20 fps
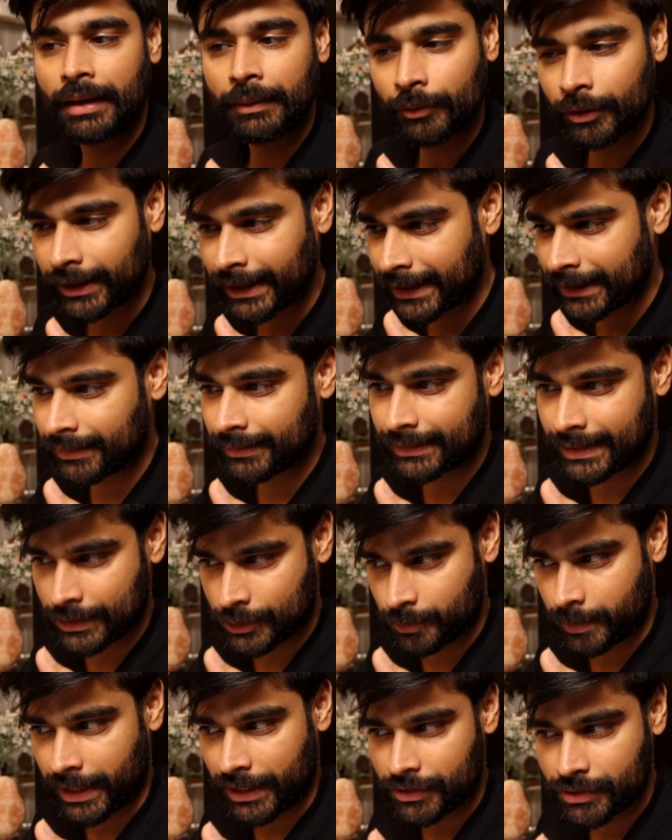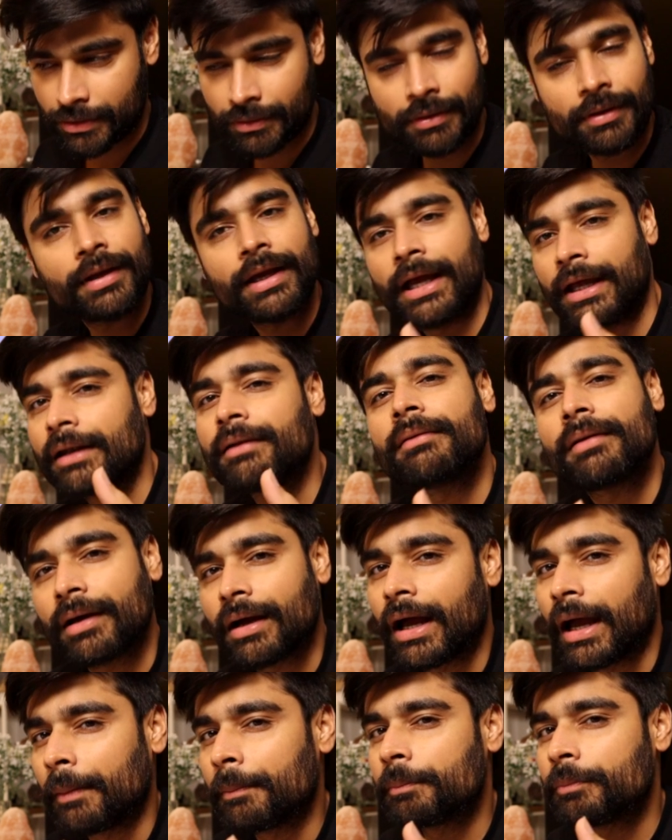I'm going to get to this page. And
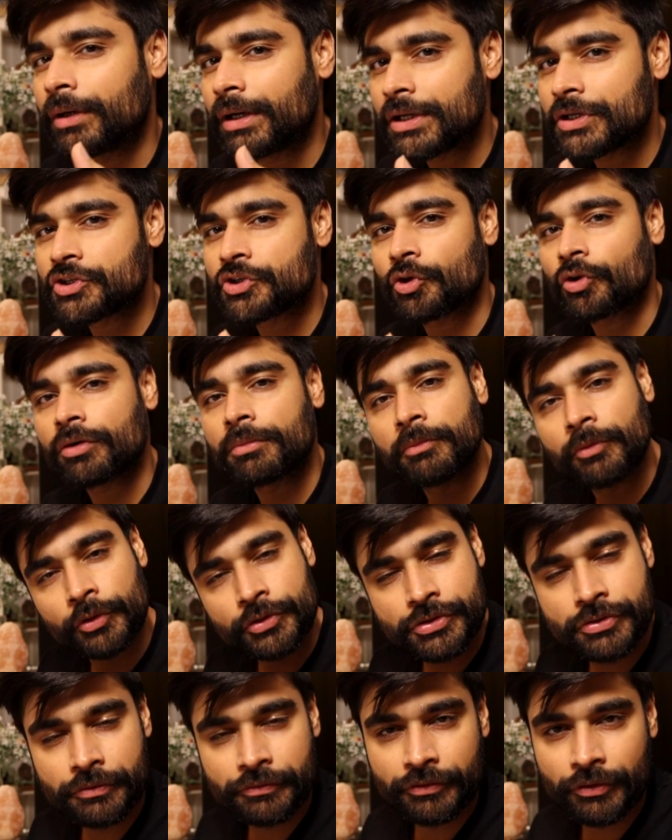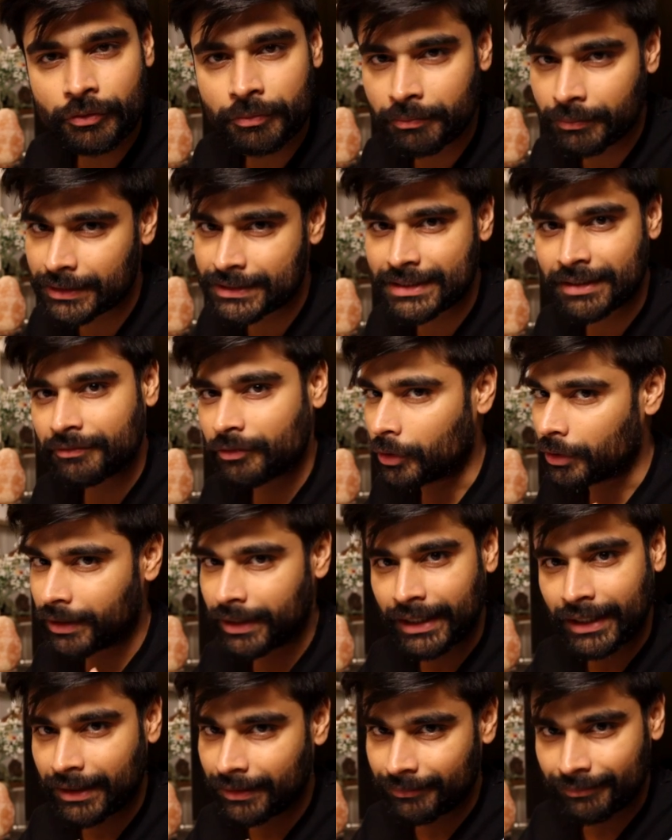I'm pretty sure most of you must have
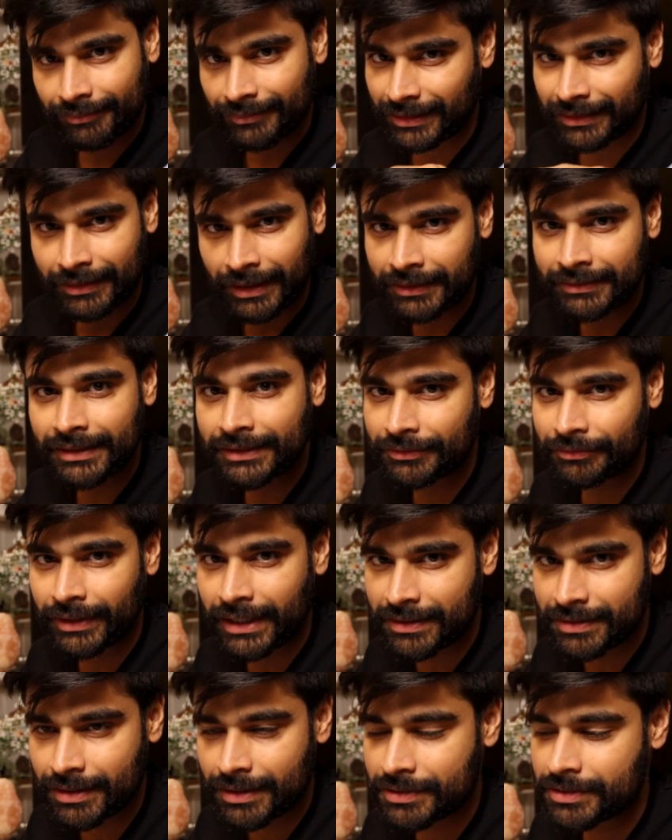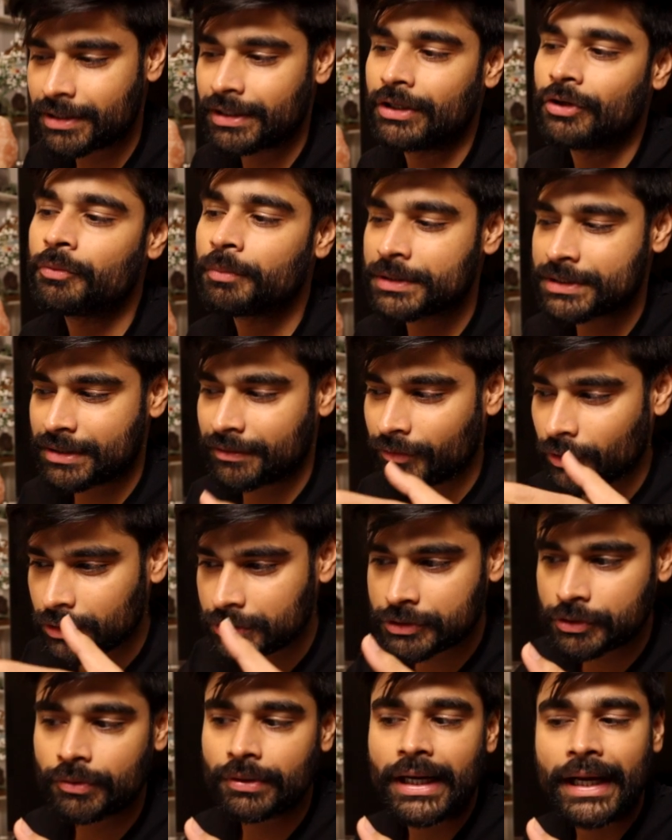already done this research and you must have
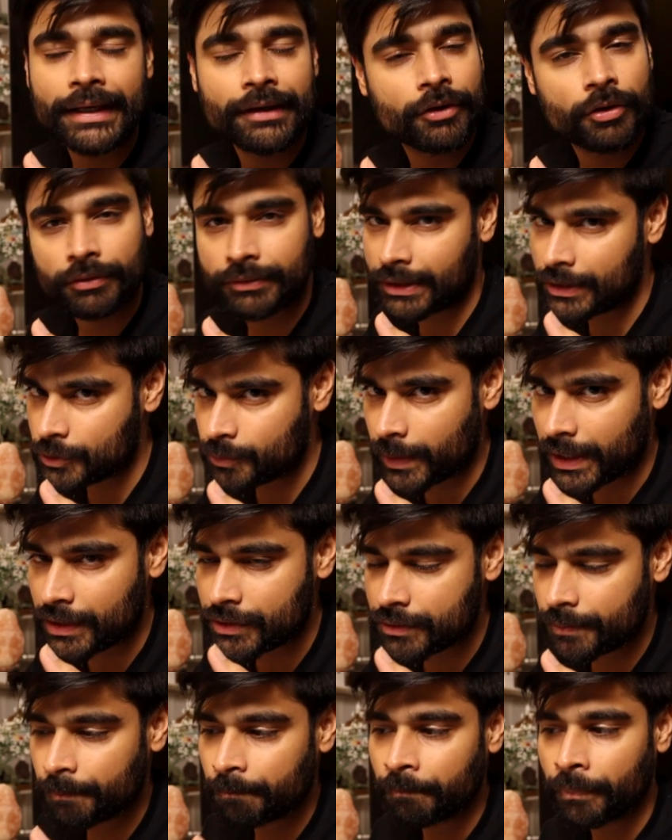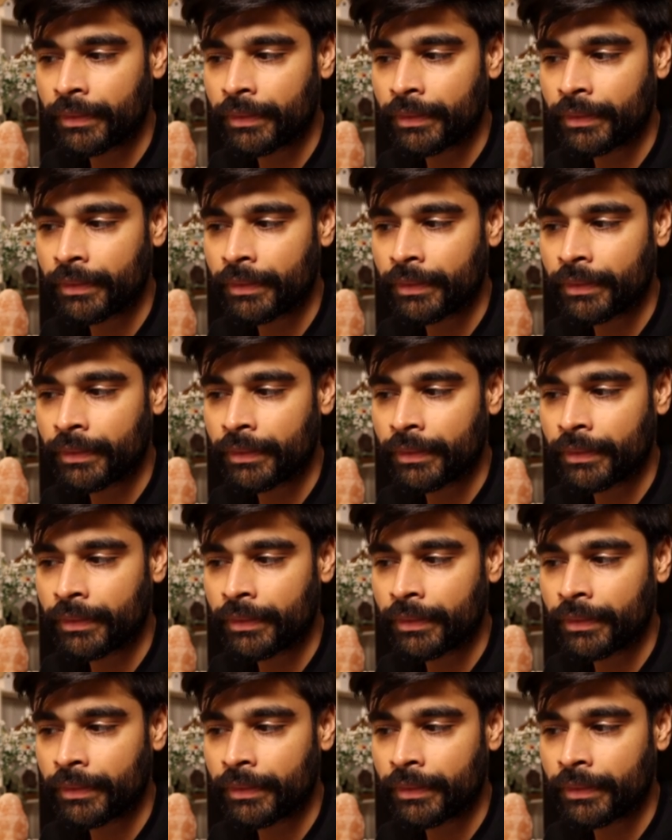also landed on this page.